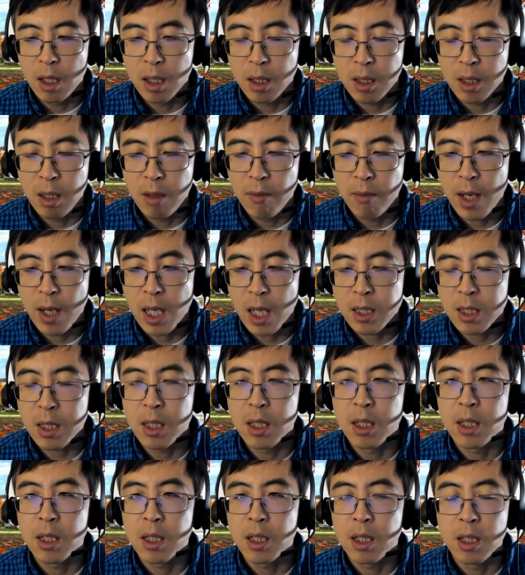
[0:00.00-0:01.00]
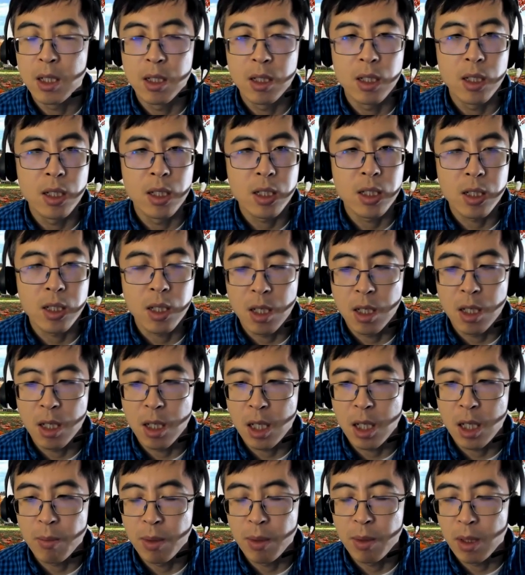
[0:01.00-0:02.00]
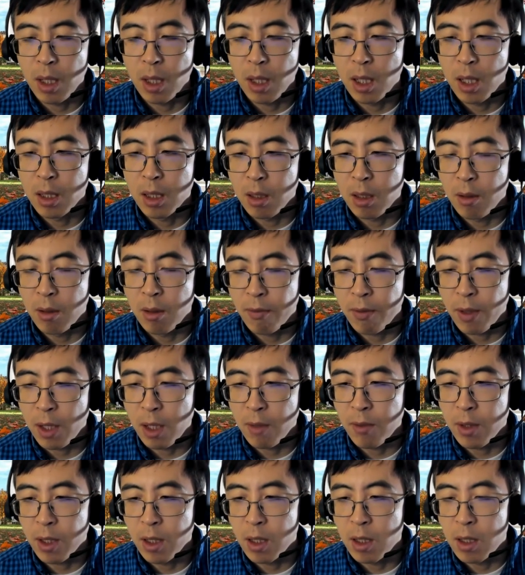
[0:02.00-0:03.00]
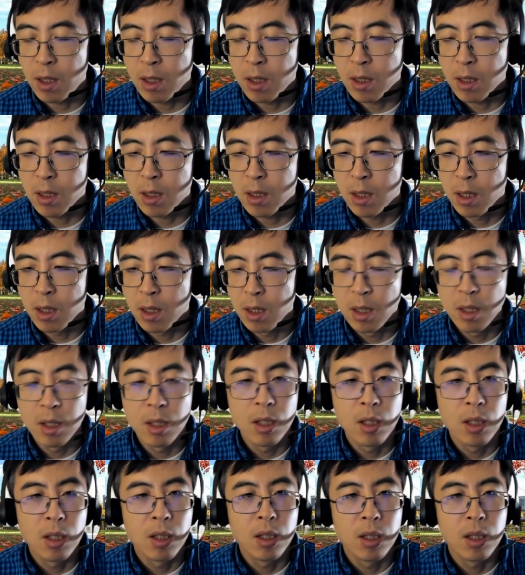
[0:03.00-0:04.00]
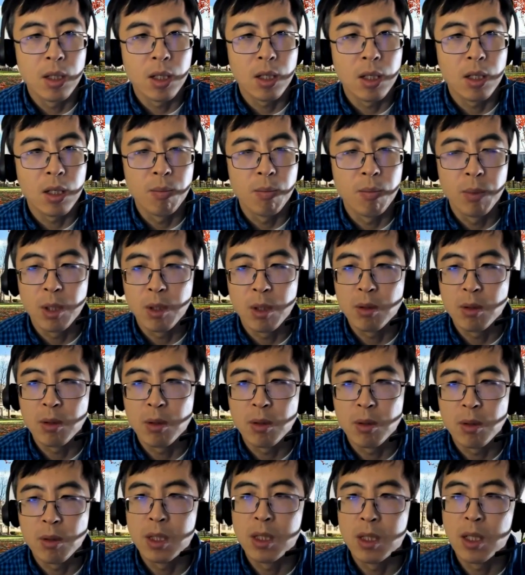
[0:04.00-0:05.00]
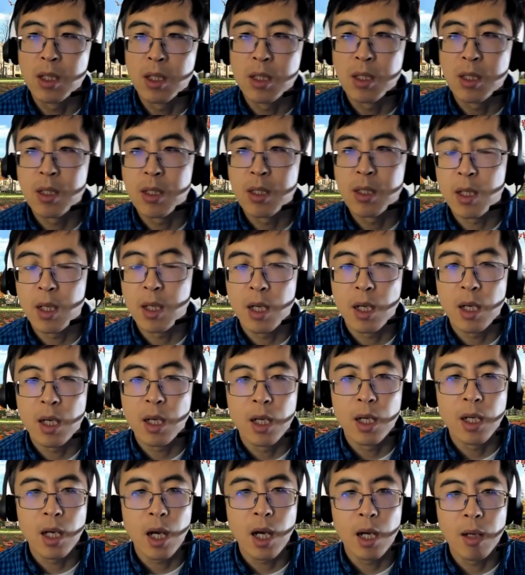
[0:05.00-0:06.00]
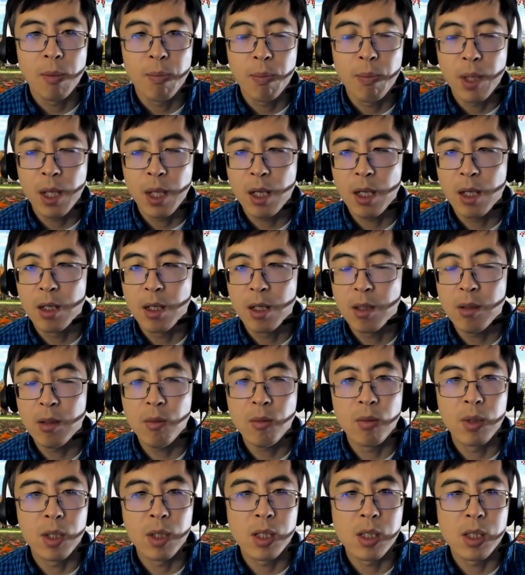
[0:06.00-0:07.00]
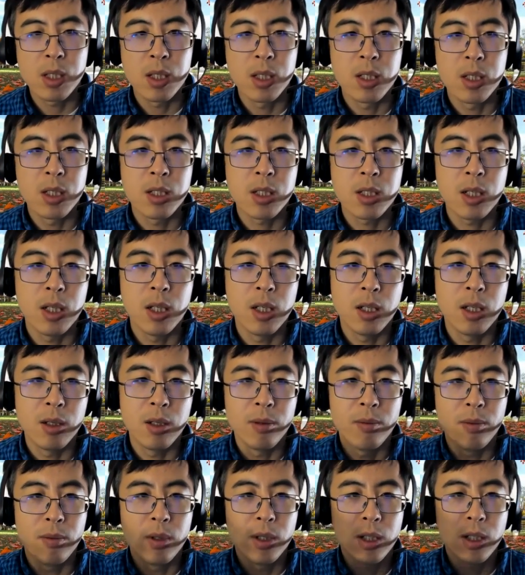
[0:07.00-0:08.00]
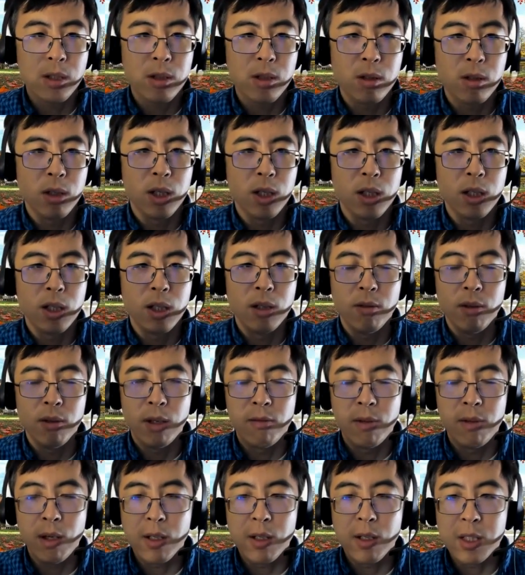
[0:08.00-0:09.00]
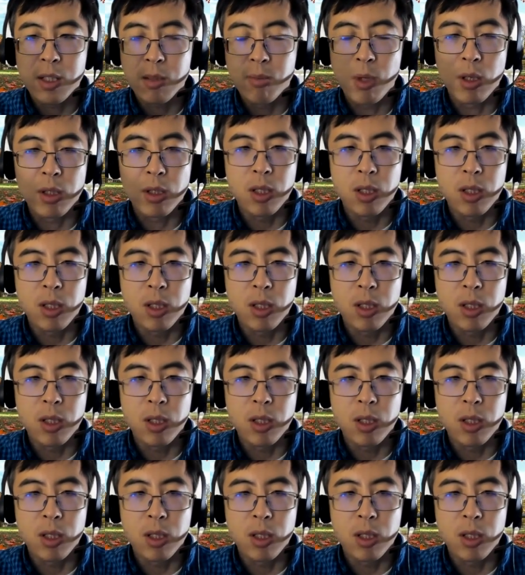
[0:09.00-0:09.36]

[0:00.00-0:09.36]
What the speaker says: invested in this startup, and in 5 years they built this AI pen, which is literally a very small